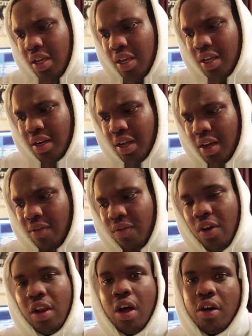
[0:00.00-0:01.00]
And uh, I uh,
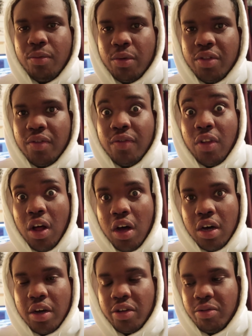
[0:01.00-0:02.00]
fell off with the
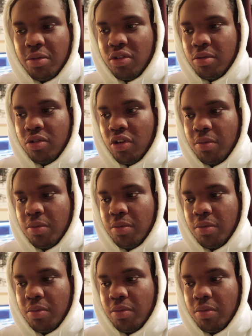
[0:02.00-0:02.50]
vlogs